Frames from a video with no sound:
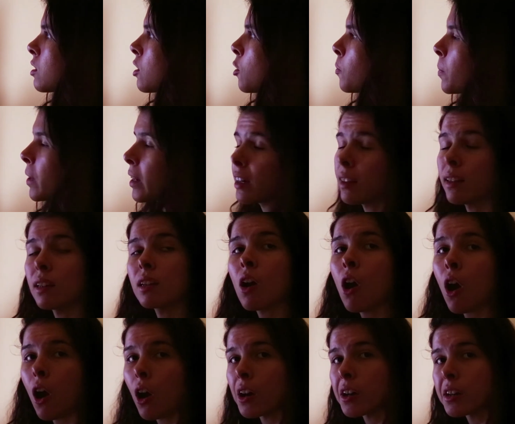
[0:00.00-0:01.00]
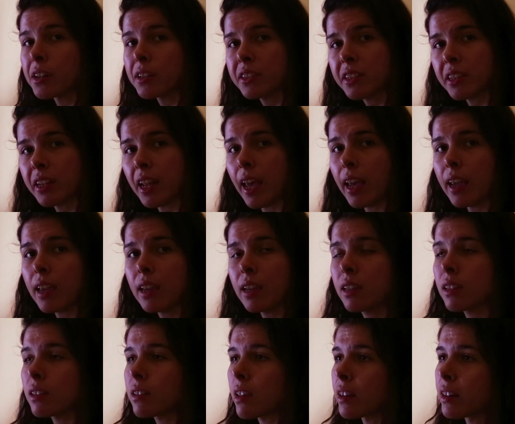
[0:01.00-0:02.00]
hope I get a car today,
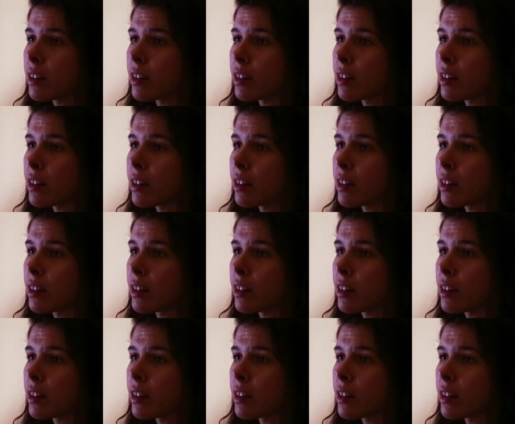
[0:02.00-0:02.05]
because I